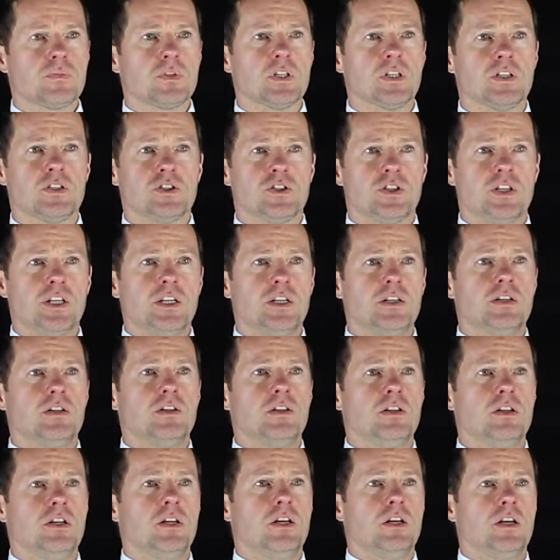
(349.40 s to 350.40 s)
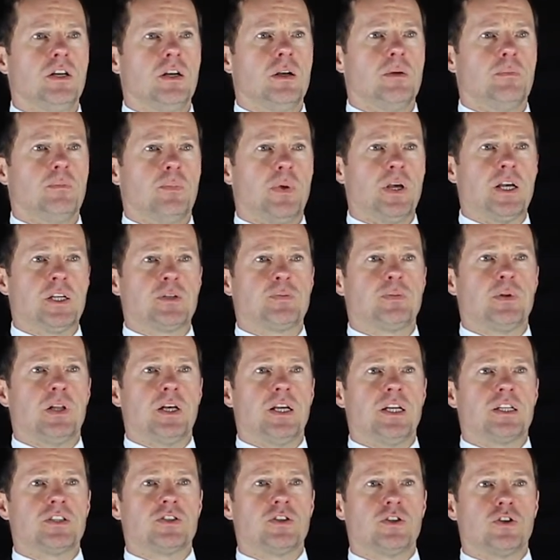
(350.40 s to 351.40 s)
Steel base
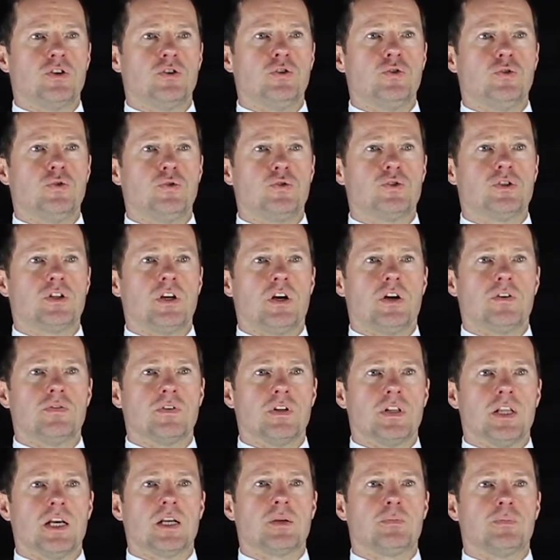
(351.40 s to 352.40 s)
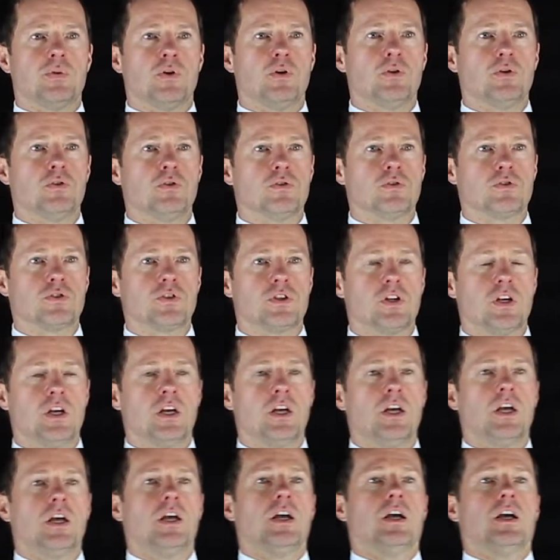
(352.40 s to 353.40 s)
plates are used on the leg poles,
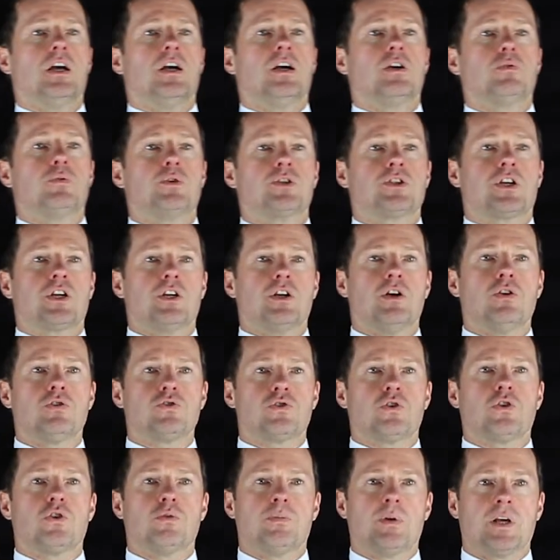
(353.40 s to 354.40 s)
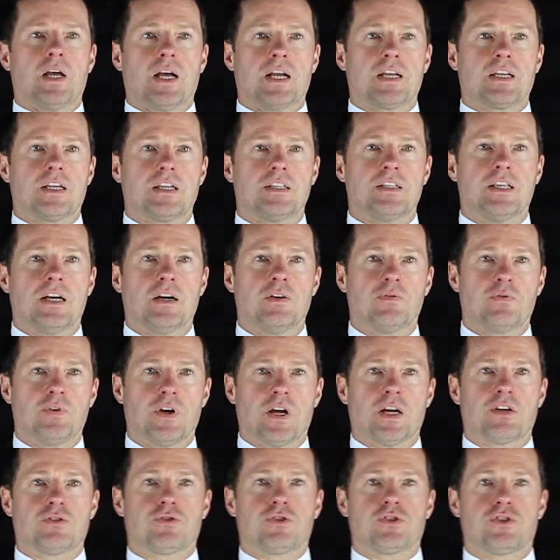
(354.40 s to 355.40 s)
which can also be anchored down for
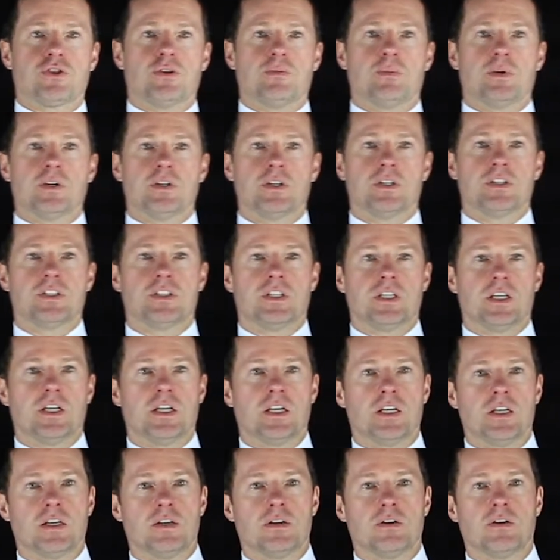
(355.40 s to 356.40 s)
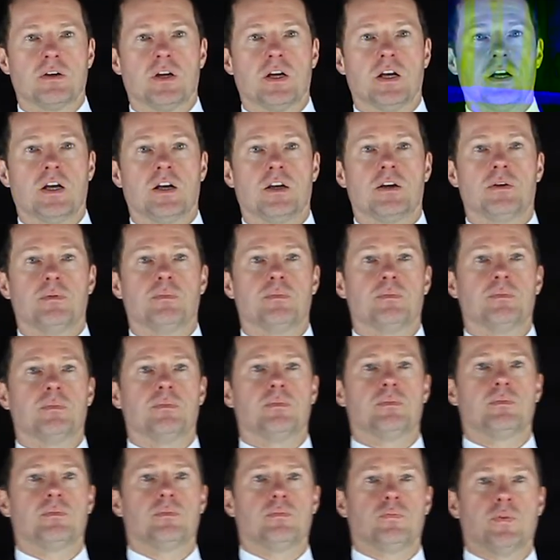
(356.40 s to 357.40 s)
extra stability
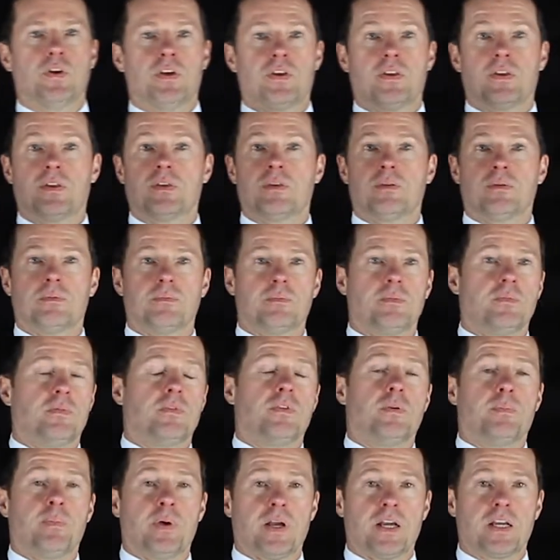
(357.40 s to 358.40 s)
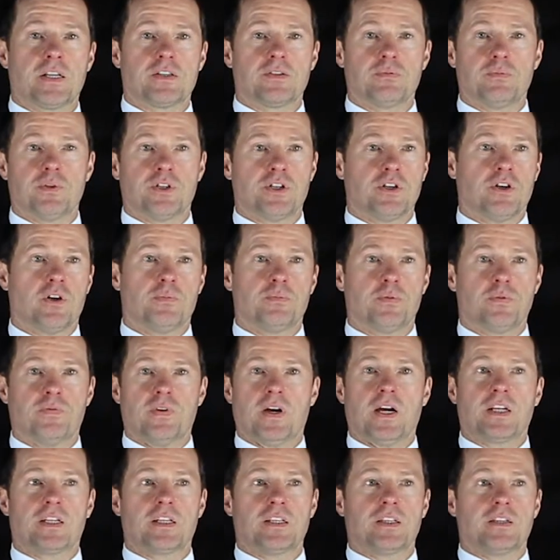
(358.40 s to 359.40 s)
with the pegs which are
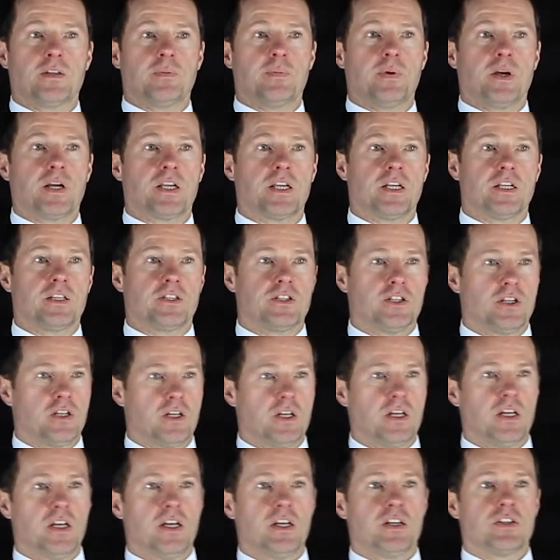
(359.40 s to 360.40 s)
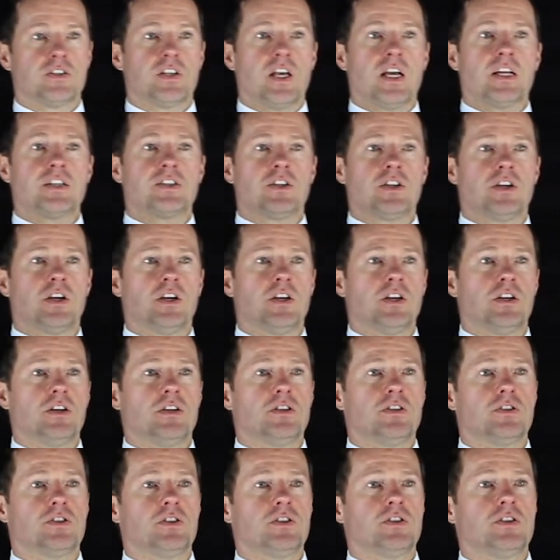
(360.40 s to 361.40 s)
provided in the package. Side
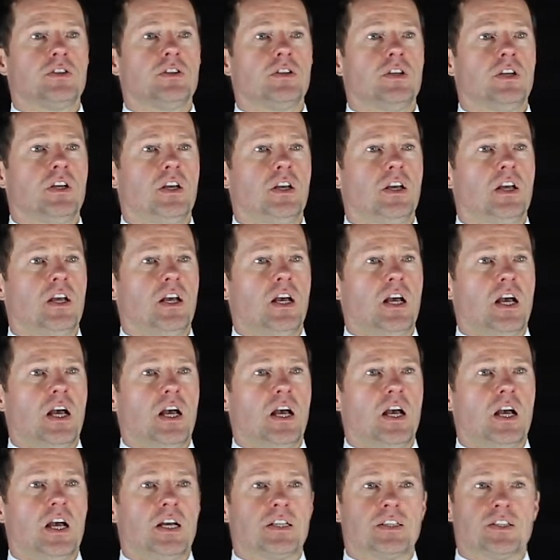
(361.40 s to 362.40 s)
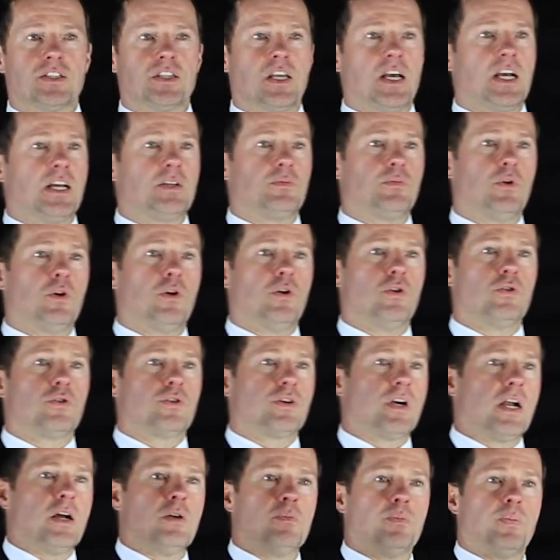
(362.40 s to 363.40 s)
skirts and sidewall
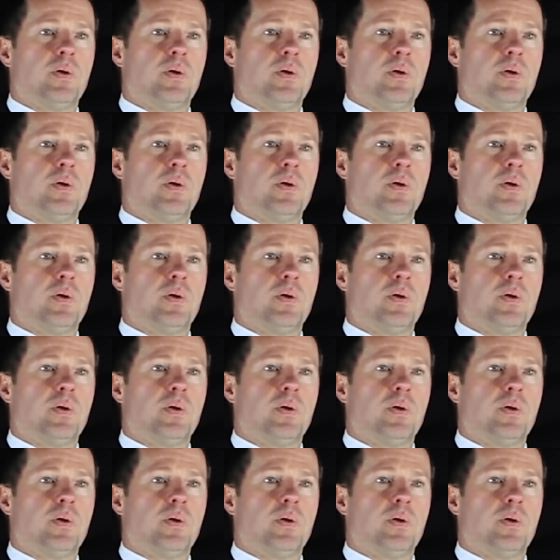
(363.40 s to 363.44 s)
ground